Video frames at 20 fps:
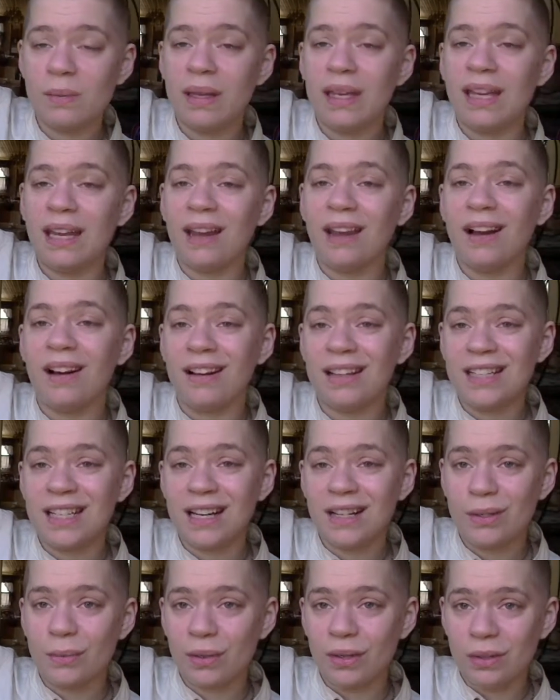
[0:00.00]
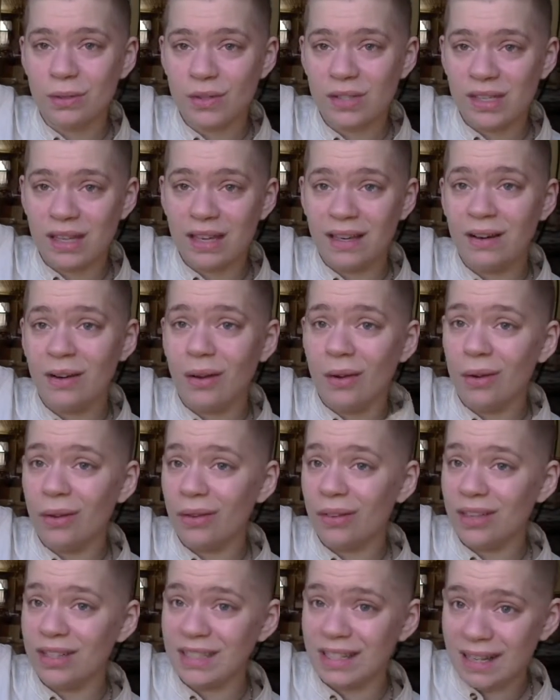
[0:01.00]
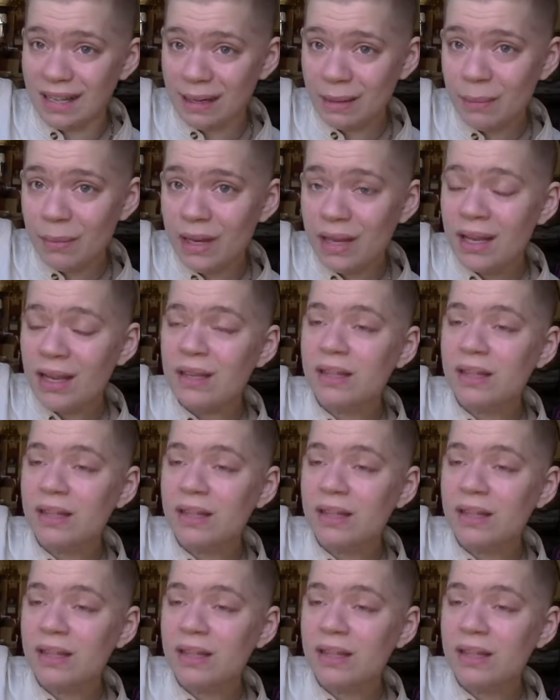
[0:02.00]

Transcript: making contact with your skin all the time,